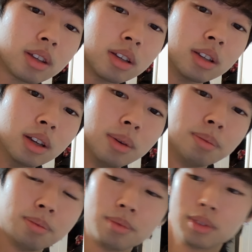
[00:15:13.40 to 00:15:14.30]

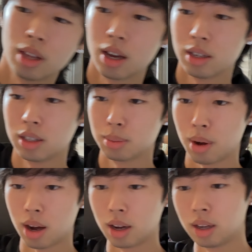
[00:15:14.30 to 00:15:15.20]
Yep, that is
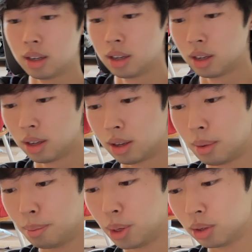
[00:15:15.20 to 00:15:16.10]
my
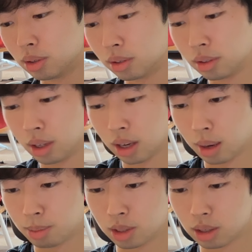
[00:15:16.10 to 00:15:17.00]
bill, and
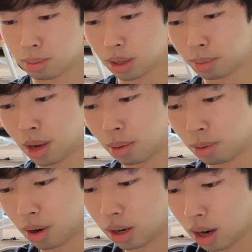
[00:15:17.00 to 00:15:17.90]
I'm just gonna make the
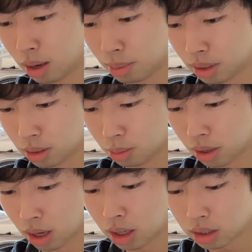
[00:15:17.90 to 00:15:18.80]
payment right now because why
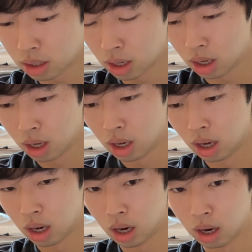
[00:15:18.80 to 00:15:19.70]
not?
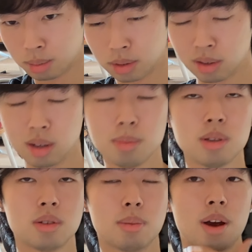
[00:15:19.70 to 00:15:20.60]
So let me
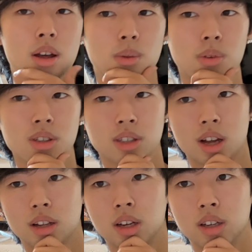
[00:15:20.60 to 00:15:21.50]
do the math. What is
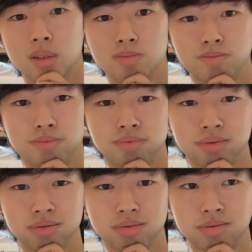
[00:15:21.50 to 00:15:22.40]
that like?
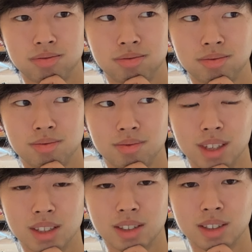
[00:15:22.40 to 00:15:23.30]

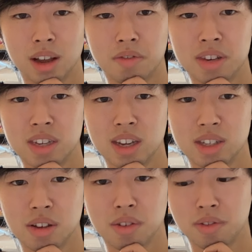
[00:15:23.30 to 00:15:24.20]
Like 70K,
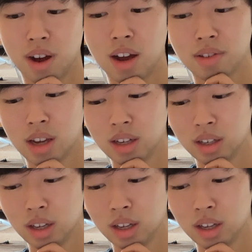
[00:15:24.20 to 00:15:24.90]
75K?